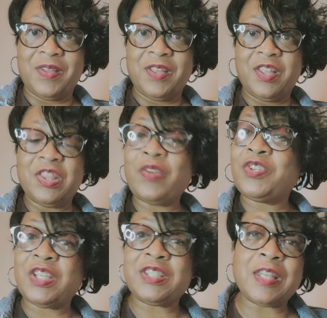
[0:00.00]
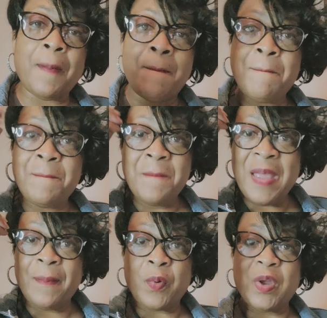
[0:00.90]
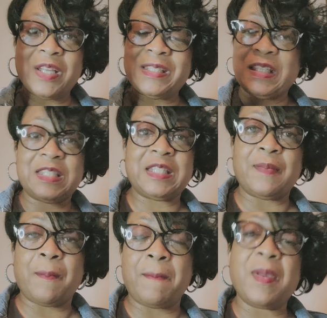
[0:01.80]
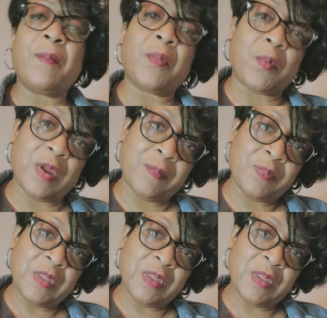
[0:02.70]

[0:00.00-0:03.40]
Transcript: They're just a memory, a distant memory.